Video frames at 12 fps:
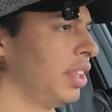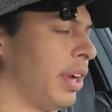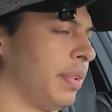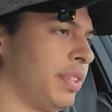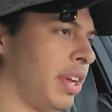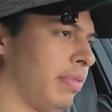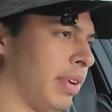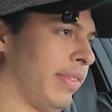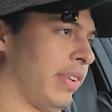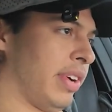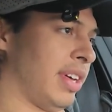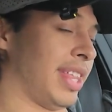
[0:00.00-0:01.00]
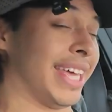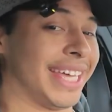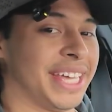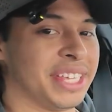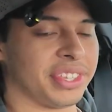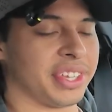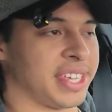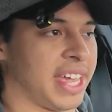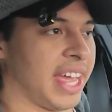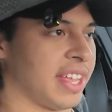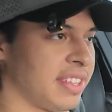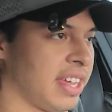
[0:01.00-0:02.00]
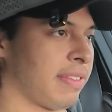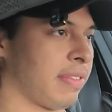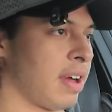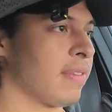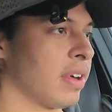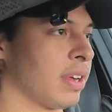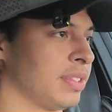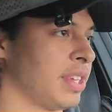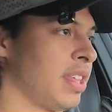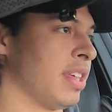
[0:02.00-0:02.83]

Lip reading: don't take forever. They easily can take forever. I'll say